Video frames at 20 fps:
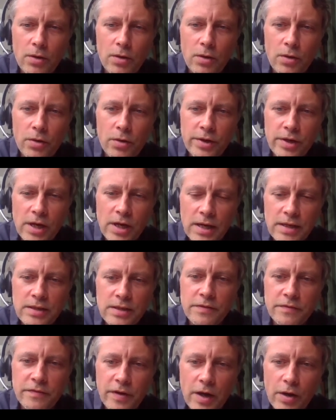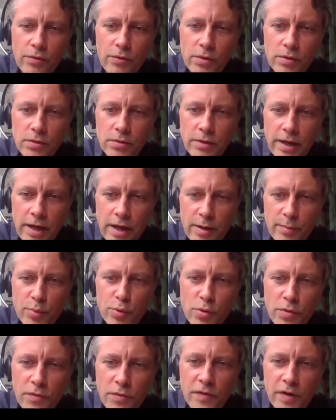antiviral air
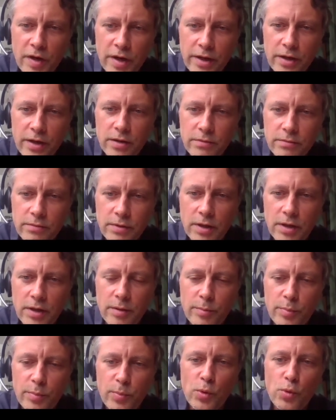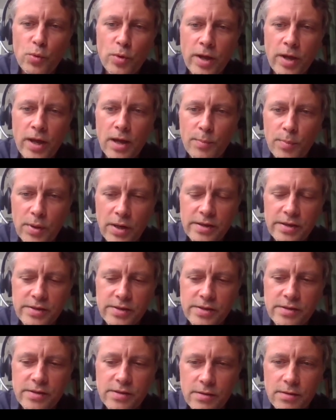purifier, Blue Care Plus.
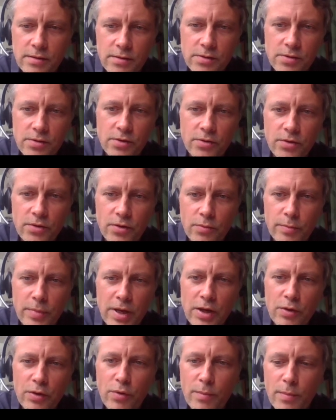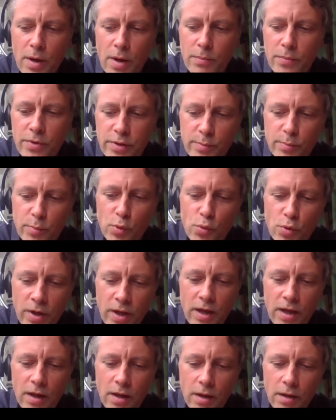So you may remember the Blue
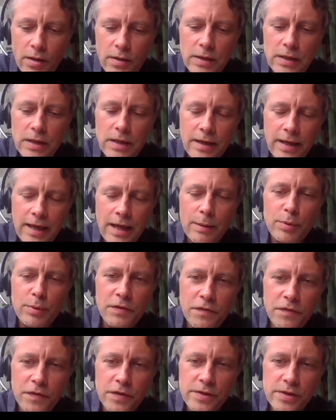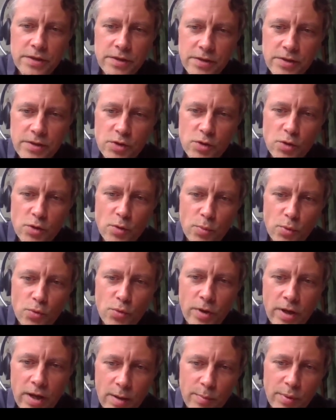Care cabin filters. So
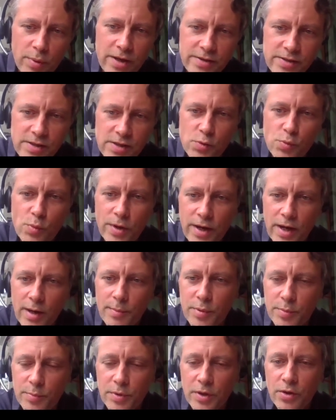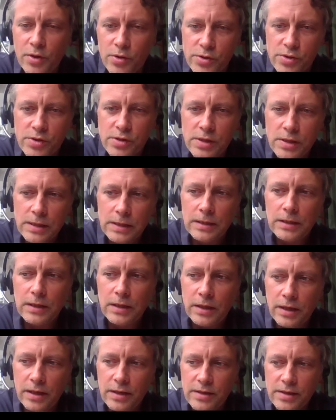Blue Care Plus is one up because
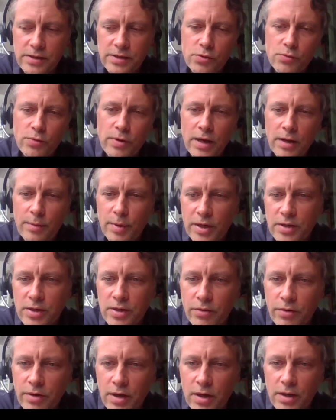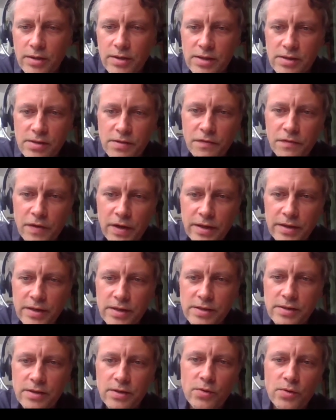it doesn't do any bacteria. It does the fine
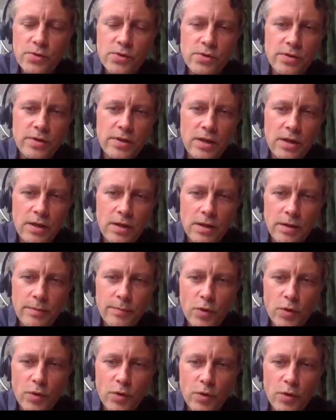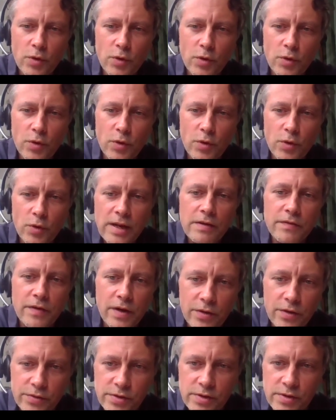dust and also the coronavirus or any
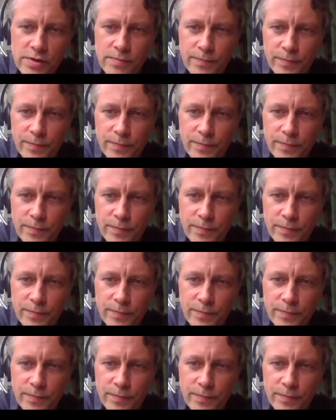virus,